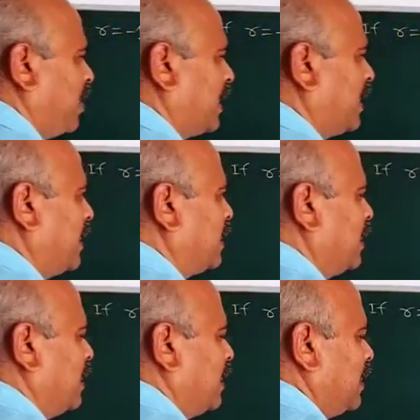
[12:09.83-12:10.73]

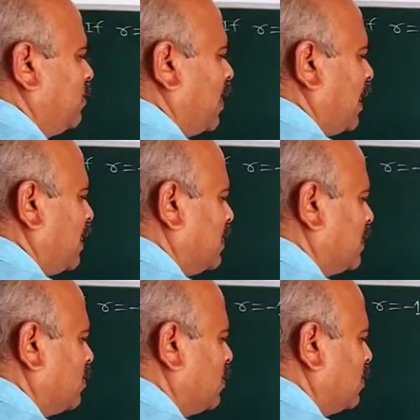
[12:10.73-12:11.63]
finitely if r is
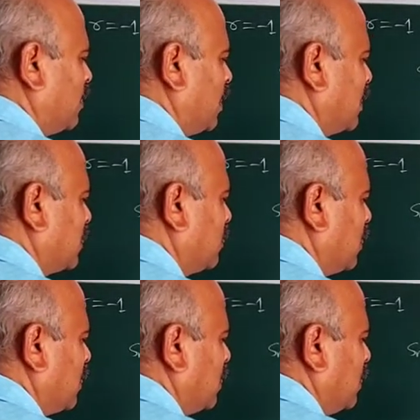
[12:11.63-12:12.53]
equal to minus
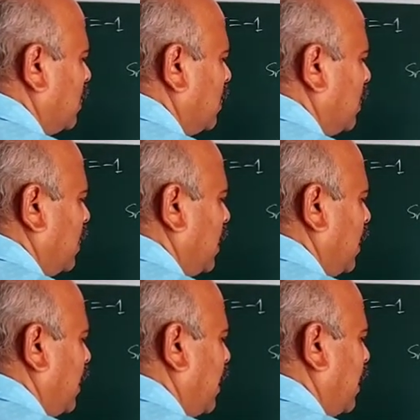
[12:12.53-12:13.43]
1,
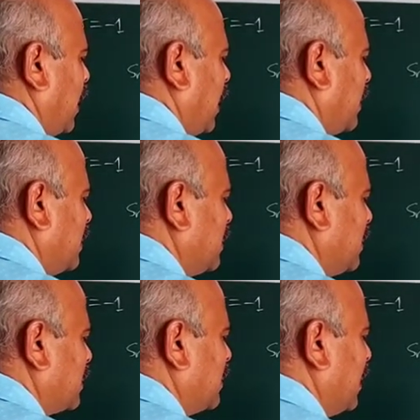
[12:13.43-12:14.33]
and r is
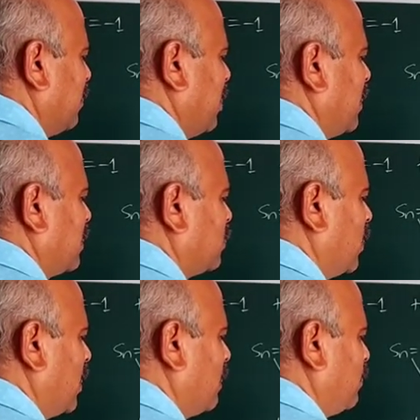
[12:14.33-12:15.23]
less than minus
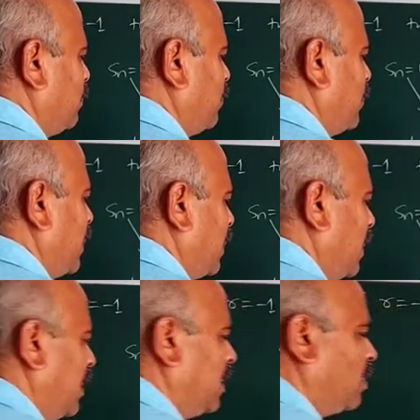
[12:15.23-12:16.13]
1,
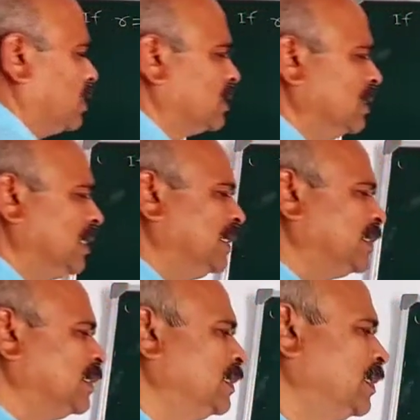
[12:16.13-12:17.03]
it
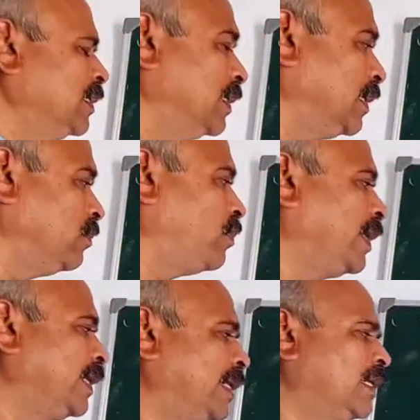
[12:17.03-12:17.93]
oscillates
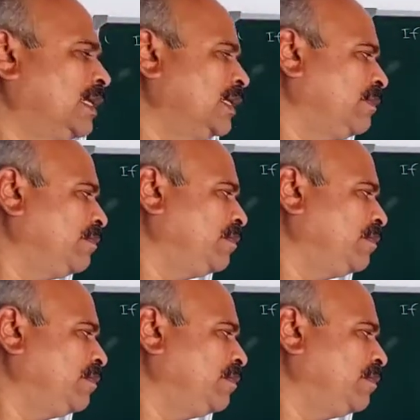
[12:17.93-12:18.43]
infinitely.